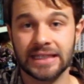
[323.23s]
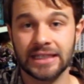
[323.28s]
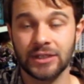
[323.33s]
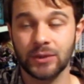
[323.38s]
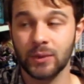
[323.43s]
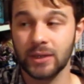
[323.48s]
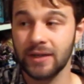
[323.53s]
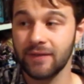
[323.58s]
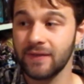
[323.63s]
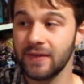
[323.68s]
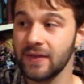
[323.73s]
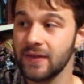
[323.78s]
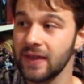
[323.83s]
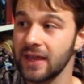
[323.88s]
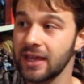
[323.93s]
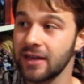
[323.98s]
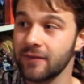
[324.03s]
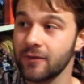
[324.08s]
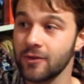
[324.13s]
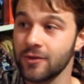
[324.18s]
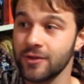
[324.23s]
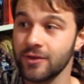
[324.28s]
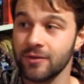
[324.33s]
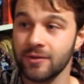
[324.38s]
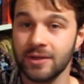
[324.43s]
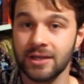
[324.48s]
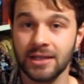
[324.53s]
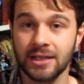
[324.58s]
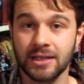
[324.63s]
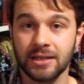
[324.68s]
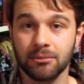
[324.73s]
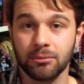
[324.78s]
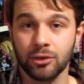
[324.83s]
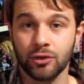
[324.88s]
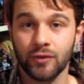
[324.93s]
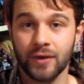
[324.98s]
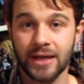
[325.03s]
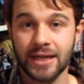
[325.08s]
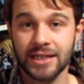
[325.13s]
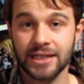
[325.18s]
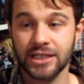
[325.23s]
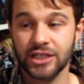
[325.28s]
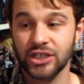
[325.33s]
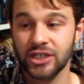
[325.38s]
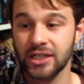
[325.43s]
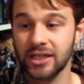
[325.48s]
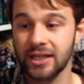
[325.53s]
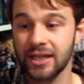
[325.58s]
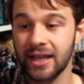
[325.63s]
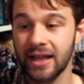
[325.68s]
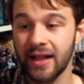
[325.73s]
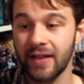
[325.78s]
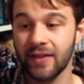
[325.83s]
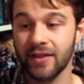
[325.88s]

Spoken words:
the 25th anniversary Blu-ray edition.